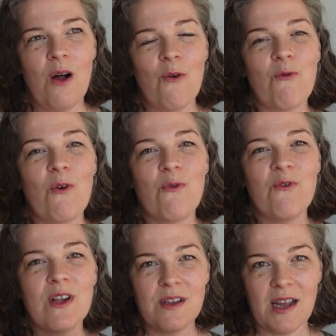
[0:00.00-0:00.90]

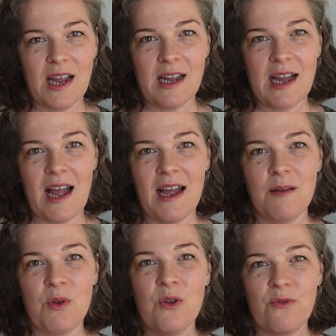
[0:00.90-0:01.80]
fulfilling
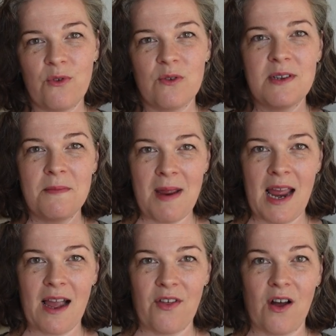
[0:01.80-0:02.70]
and beautiful to
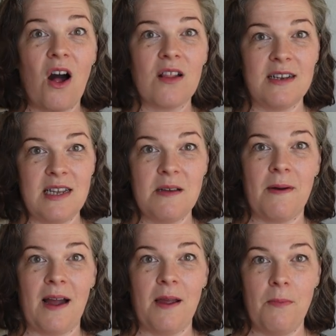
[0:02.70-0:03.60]
make, the Kala Tee
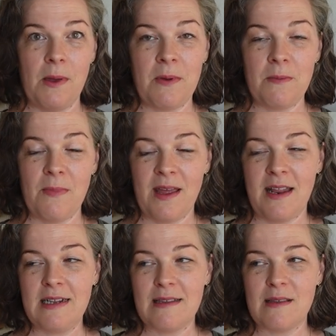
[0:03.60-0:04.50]
by Pip and
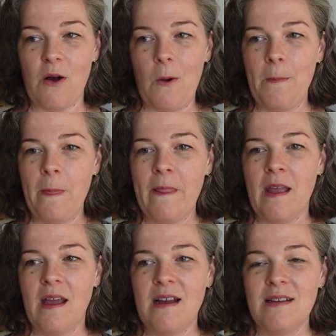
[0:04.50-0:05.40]
Pin. So,
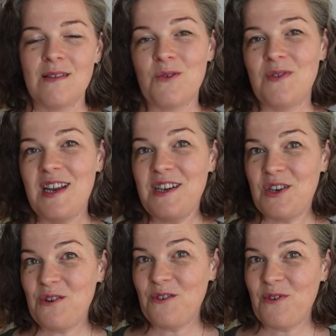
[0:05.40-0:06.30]
so stay
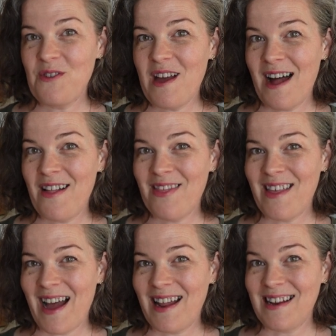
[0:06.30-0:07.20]
tuned for that.
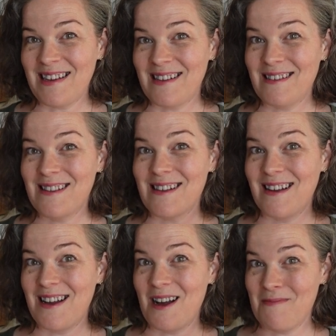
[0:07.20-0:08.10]
That is
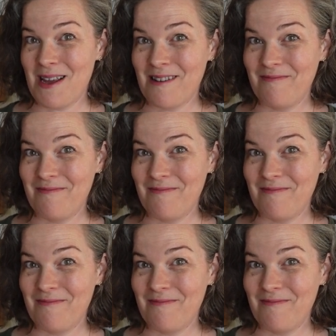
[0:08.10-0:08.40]
coming.